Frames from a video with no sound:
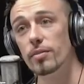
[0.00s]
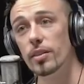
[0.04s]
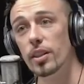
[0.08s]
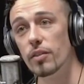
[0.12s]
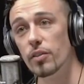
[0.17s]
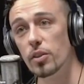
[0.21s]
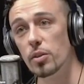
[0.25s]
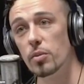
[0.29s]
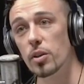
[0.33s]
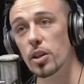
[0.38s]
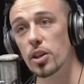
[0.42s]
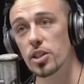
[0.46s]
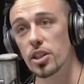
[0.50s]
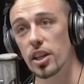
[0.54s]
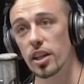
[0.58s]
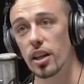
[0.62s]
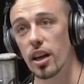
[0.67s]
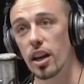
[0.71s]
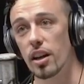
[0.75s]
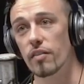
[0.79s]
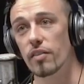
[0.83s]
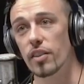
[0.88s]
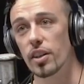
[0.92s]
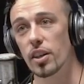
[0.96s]
If you want to check
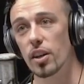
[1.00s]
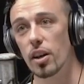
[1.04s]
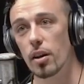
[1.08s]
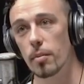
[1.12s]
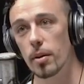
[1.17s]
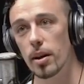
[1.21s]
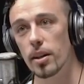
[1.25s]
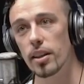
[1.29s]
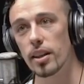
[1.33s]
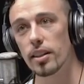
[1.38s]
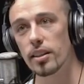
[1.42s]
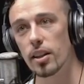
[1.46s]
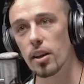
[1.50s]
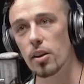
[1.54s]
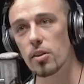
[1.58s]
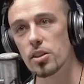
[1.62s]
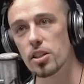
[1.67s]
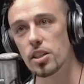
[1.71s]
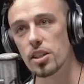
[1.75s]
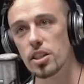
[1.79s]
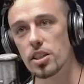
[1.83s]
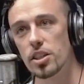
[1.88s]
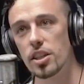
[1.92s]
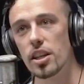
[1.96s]
out a video about like the
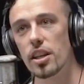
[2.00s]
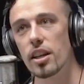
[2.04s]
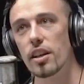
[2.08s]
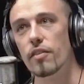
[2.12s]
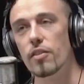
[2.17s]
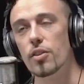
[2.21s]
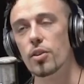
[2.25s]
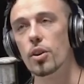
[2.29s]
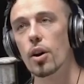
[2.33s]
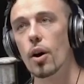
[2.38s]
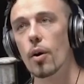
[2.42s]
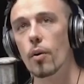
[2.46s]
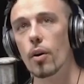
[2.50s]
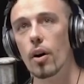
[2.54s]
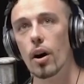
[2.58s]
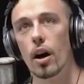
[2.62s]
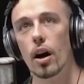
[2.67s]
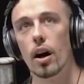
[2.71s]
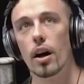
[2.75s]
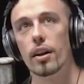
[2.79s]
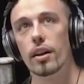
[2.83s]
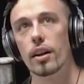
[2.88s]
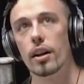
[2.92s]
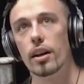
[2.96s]
ocean shit, if you go
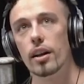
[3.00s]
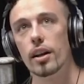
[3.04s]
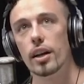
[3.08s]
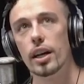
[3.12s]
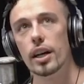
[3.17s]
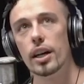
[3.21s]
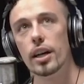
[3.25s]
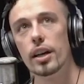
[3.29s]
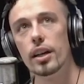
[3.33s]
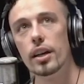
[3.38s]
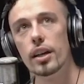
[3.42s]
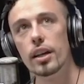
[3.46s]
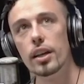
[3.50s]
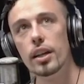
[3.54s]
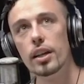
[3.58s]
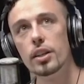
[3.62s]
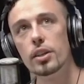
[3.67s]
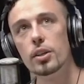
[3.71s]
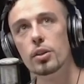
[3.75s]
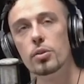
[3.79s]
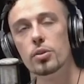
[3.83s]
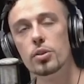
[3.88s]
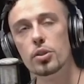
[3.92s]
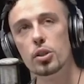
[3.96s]
on uh,
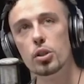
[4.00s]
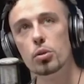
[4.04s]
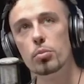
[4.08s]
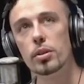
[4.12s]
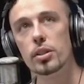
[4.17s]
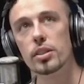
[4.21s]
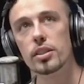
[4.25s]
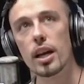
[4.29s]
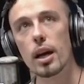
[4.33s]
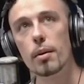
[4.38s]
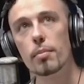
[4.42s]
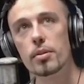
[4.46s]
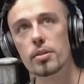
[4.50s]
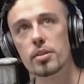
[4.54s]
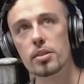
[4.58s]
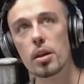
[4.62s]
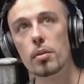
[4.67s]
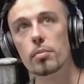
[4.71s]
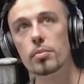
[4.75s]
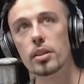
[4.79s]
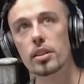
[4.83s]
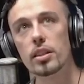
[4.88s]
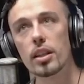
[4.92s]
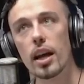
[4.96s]
YouTube and type in
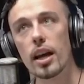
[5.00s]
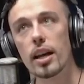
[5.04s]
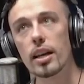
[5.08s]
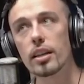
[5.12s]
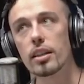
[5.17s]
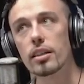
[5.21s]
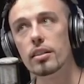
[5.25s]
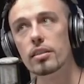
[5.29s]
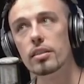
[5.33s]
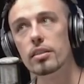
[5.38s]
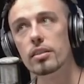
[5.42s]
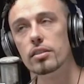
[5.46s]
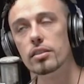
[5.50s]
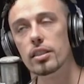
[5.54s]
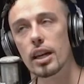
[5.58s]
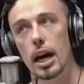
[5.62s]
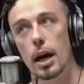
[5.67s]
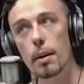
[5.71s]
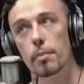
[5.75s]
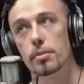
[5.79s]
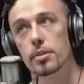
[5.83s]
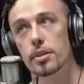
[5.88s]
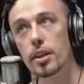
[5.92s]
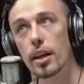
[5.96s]
something like
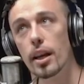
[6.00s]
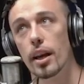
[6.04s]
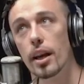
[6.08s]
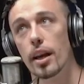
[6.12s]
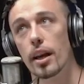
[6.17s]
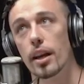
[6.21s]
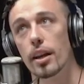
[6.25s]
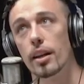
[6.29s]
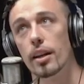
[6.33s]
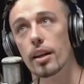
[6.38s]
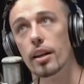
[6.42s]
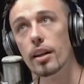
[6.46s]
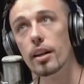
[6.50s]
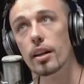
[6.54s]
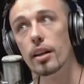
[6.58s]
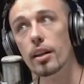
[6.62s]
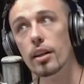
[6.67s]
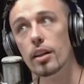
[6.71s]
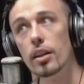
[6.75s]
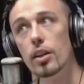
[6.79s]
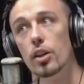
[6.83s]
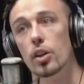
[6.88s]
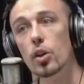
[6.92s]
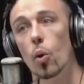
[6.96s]
top ten
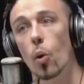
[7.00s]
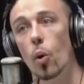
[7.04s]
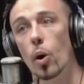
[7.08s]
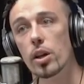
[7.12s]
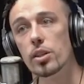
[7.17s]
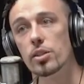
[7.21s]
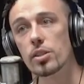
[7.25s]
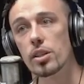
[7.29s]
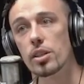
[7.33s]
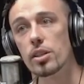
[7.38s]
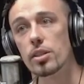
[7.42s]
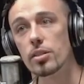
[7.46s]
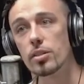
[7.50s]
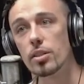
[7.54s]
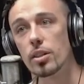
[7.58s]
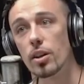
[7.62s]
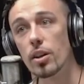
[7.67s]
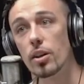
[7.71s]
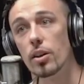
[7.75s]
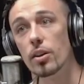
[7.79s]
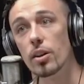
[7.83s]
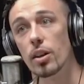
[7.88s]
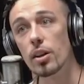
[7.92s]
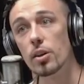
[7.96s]
noises
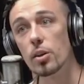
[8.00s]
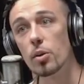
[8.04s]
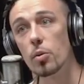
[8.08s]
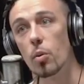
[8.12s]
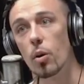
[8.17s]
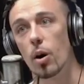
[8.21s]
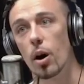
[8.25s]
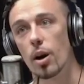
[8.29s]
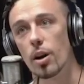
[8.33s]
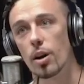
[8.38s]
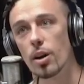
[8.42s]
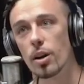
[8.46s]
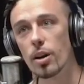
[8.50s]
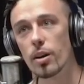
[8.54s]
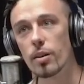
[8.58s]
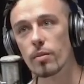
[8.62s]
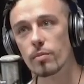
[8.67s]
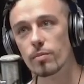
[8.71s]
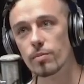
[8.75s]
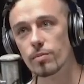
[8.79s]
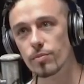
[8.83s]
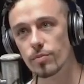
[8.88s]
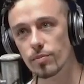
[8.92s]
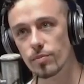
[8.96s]
heard underwater,
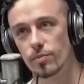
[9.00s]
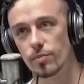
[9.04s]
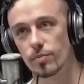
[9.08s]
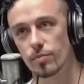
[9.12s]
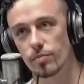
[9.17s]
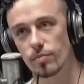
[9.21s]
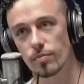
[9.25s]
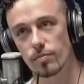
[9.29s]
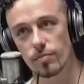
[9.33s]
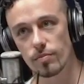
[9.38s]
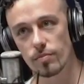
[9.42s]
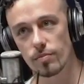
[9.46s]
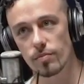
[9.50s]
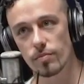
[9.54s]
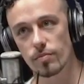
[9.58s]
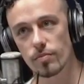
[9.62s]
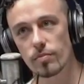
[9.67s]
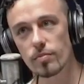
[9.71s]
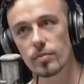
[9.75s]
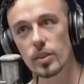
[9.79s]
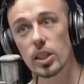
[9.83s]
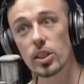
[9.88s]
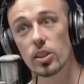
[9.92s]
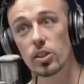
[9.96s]

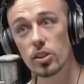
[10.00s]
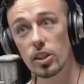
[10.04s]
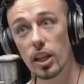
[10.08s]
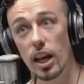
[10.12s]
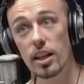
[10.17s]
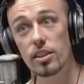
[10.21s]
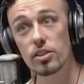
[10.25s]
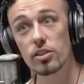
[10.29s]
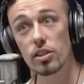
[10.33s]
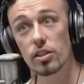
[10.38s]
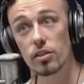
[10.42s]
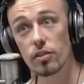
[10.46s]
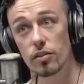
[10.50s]
hmm, that's